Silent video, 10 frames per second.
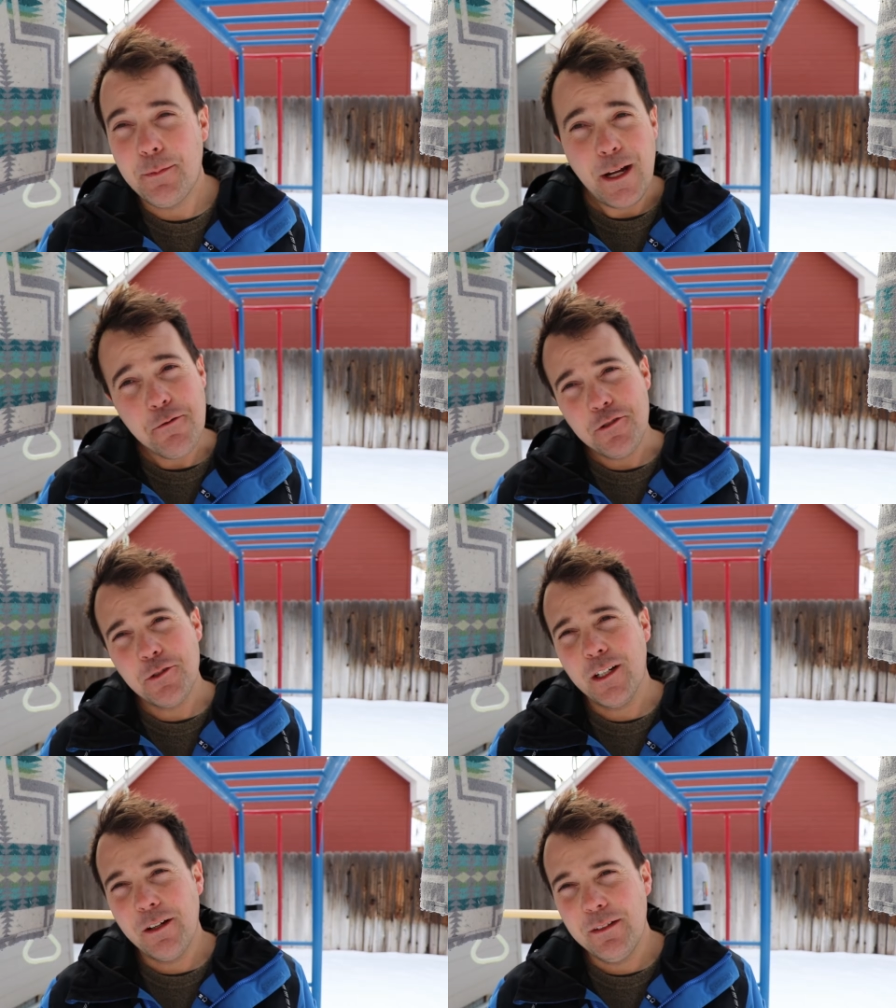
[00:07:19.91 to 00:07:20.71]
it's my own
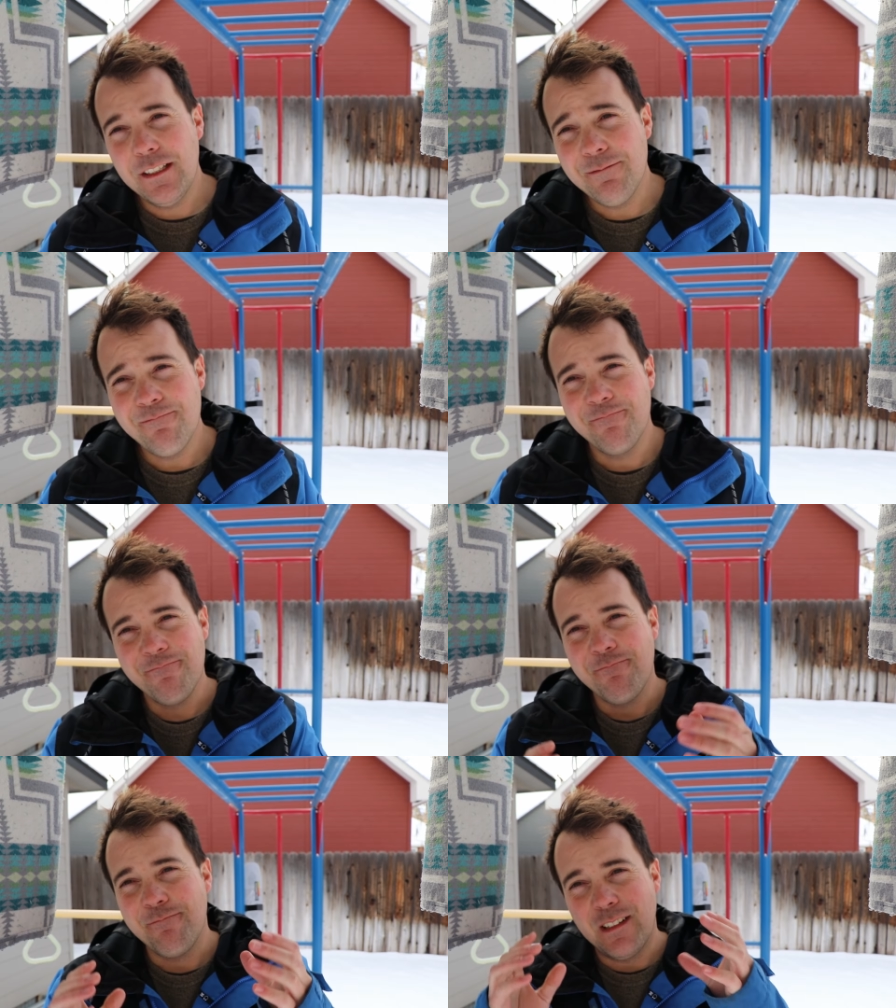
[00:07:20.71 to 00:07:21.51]
shortcoming,
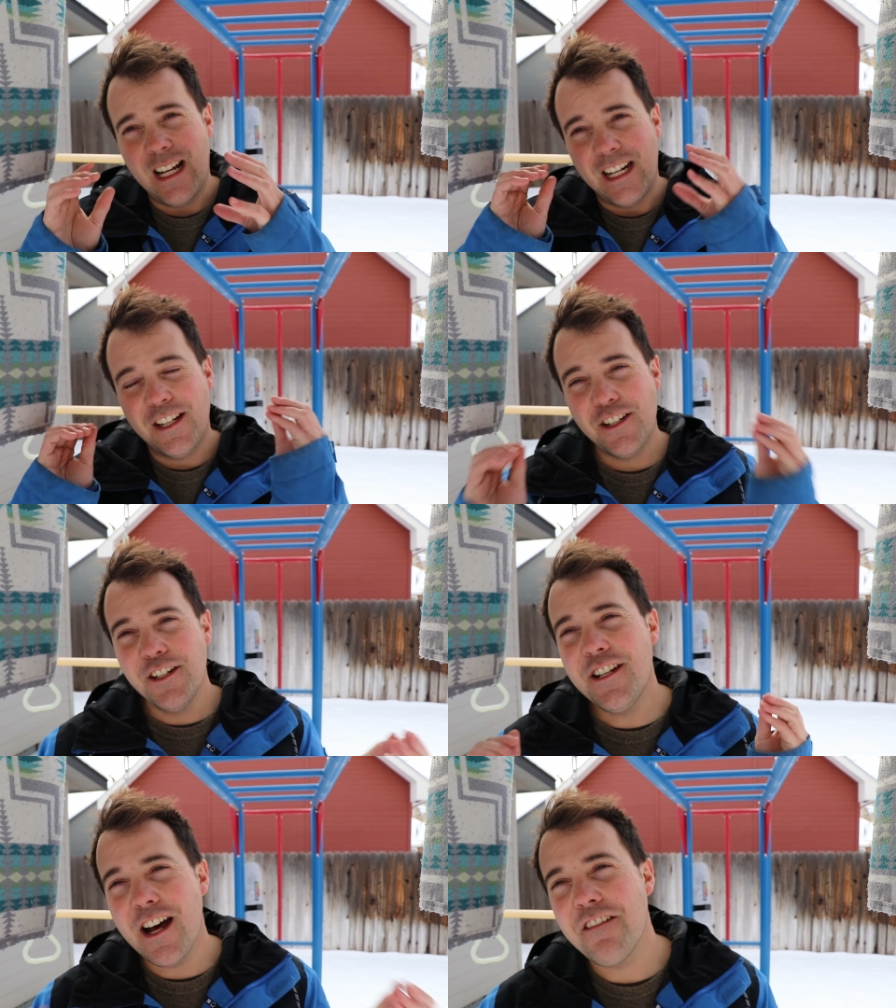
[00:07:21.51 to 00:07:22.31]
but I
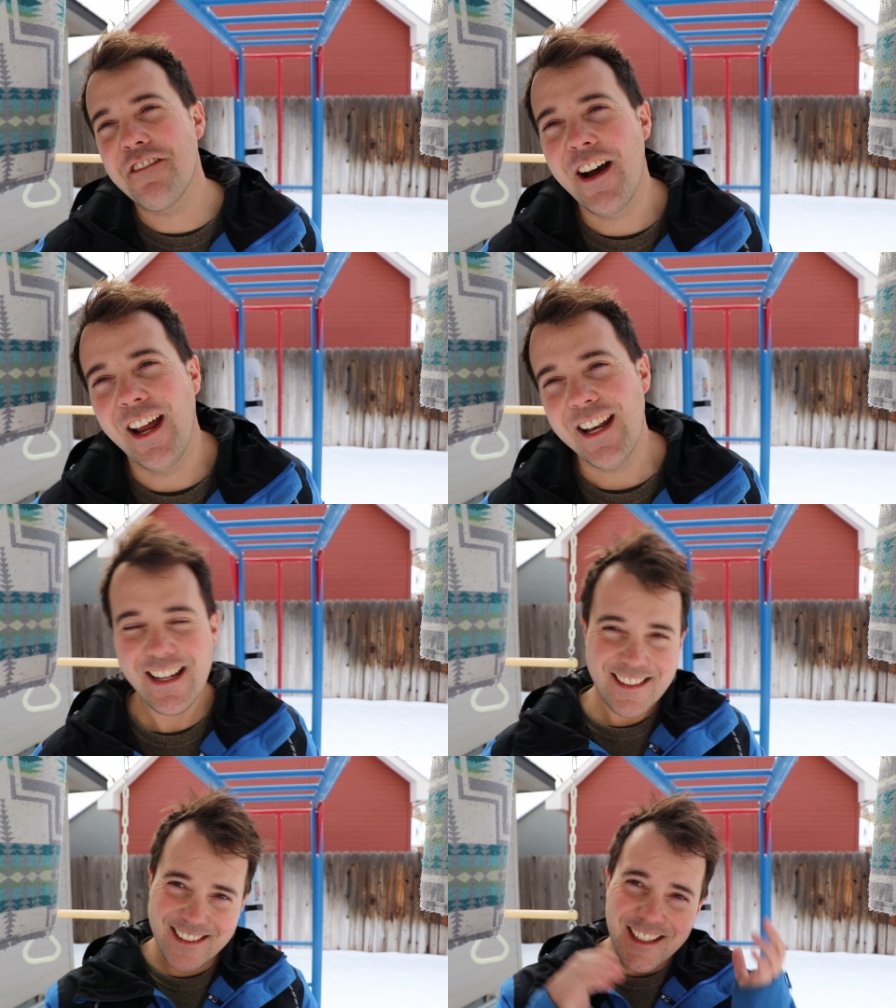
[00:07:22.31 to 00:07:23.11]
could not find
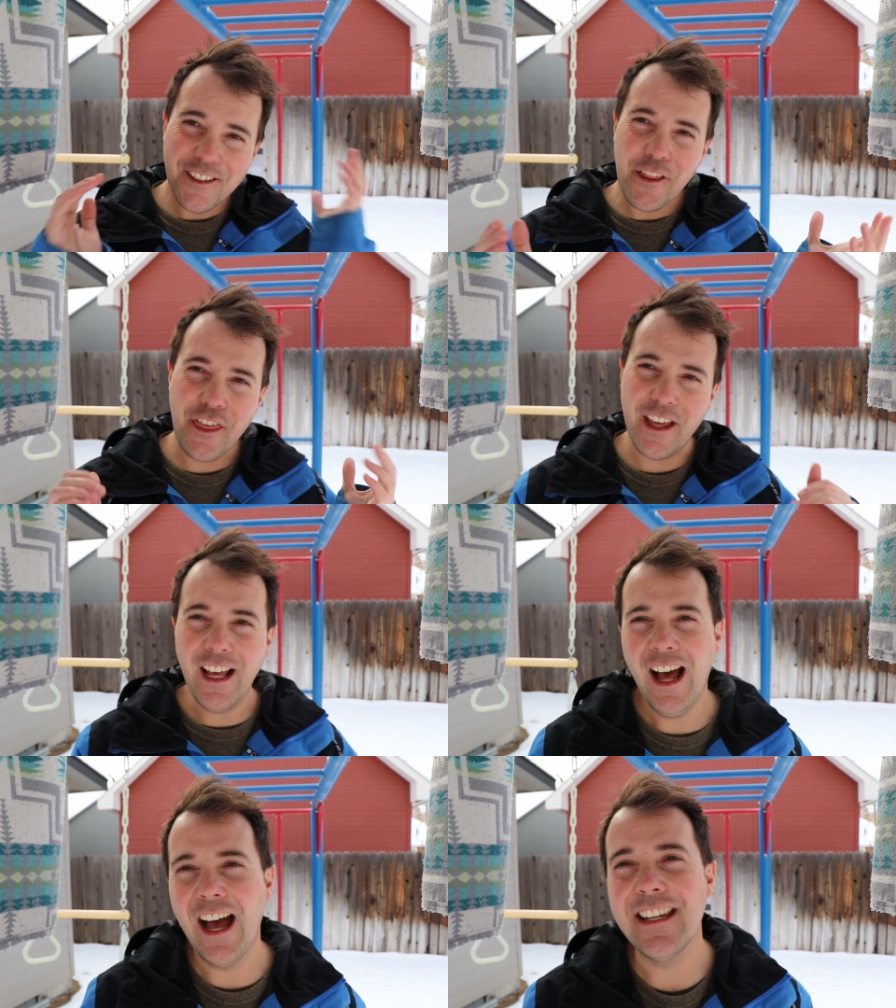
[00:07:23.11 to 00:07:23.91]
a single
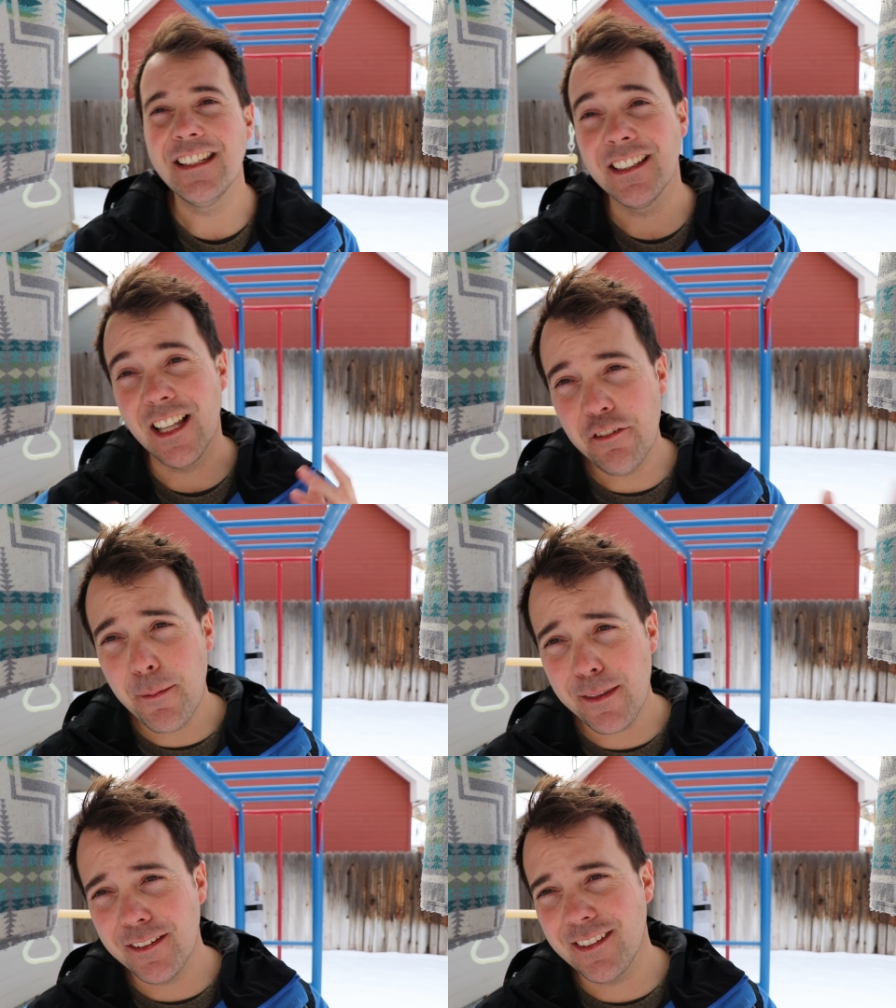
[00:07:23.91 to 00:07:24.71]
thing I didn't love about the